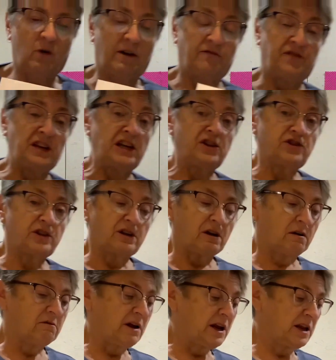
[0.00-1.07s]
I finished it
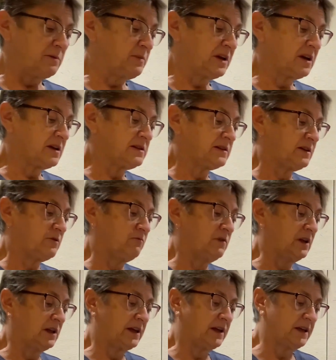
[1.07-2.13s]
already because it
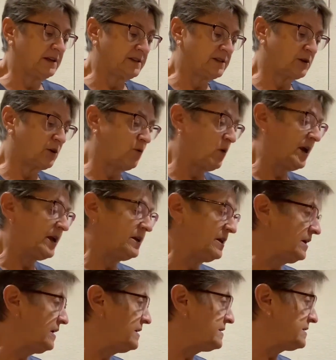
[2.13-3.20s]
really is quite
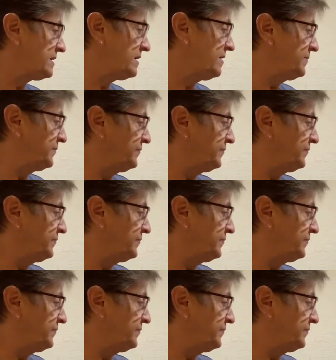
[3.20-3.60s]
easy.